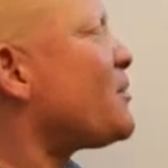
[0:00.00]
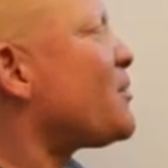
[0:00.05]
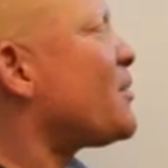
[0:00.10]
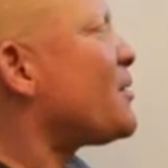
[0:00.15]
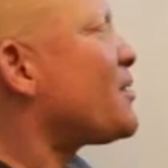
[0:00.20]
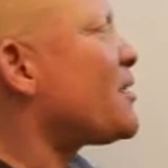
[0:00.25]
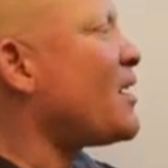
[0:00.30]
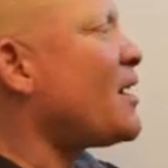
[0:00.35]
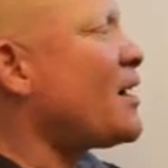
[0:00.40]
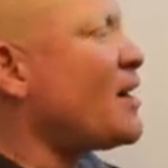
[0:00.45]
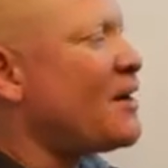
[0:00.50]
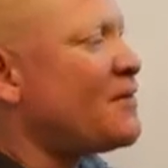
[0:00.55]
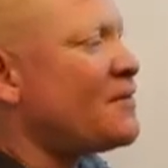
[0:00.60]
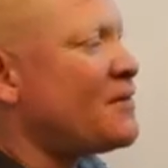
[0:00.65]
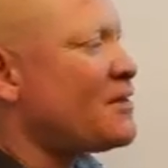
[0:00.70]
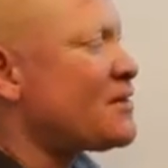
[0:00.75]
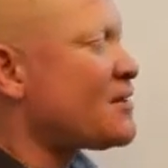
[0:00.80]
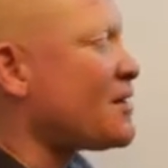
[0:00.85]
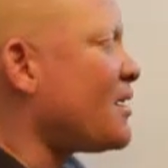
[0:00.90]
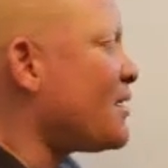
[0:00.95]
point, I have
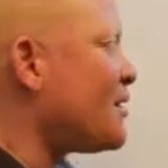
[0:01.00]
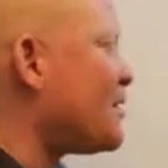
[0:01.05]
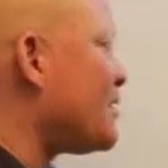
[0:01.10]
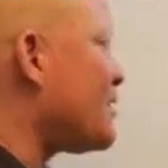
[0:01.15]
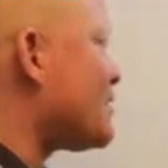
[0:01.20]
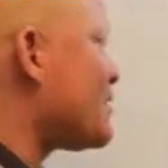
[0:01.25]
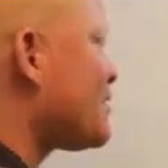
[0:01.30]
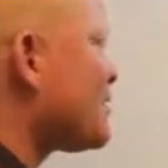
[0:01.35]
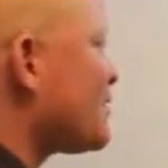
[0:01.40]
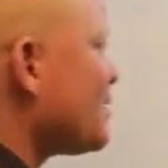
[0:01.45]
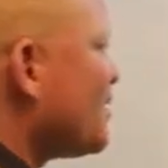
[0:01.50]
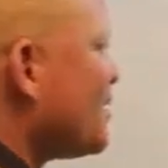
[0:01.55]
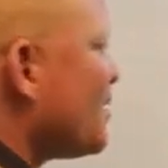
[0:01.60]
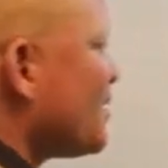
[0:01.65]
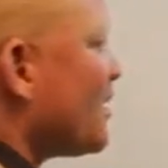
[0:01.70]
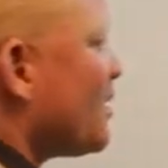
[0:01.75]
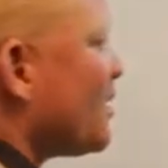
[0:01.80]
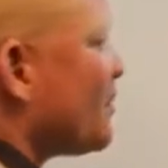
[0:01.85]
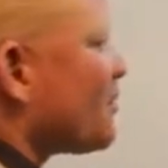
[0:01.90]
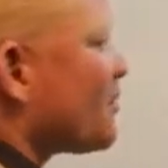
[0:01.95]
this and this.
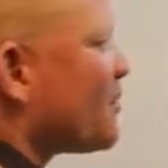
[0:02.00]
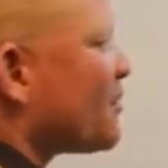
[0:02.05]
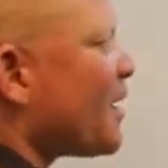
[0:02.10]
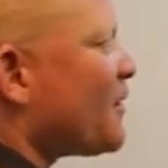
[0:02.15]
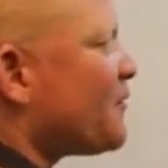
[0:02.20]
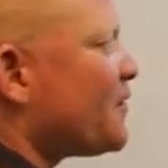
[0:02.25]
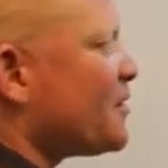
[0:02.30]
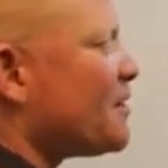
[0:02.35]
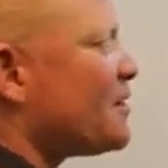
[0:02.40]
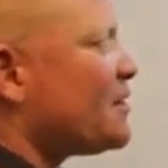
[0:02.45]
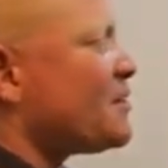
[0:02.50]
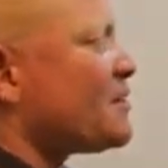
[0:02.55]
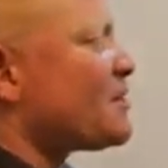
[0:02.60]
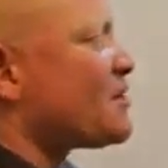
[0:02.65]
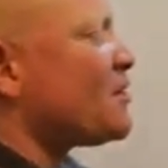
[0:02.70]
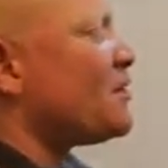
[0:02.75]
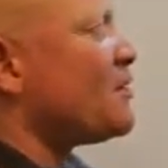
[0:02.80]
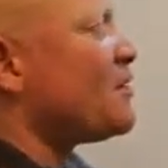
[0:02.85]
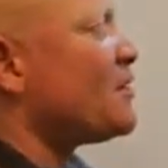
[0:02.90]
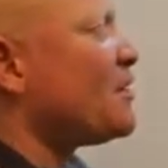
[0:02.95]
Now, graphing
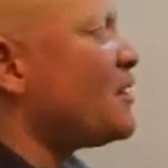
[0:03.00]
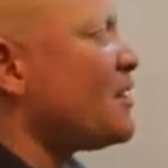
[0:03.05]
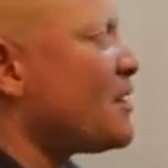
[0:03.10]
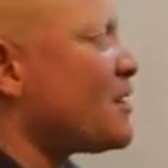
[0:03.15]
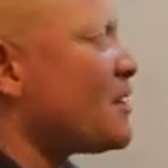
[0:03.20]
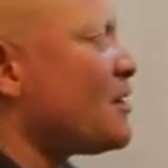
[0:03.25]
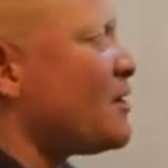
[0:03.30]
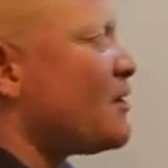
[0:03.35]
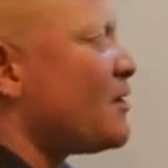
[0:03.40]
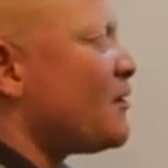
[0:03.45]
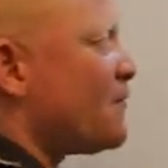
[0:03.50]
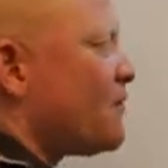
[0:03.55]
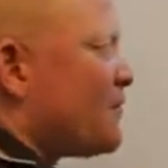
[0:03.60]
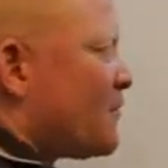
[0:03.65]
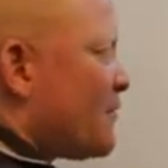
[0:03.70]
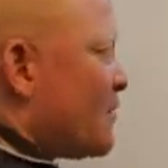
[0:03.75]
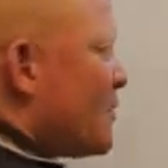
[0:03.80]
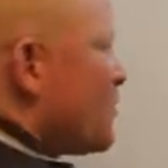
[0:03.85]
this on a curve